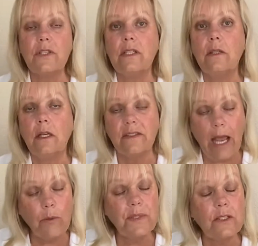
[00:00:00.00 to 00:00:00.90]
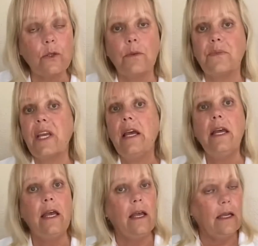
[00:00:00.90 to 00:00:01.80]
scalp serums,
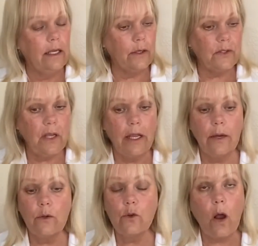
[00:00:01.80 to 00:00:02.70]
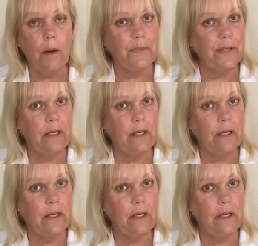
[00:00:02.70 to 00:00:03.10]
hair drops.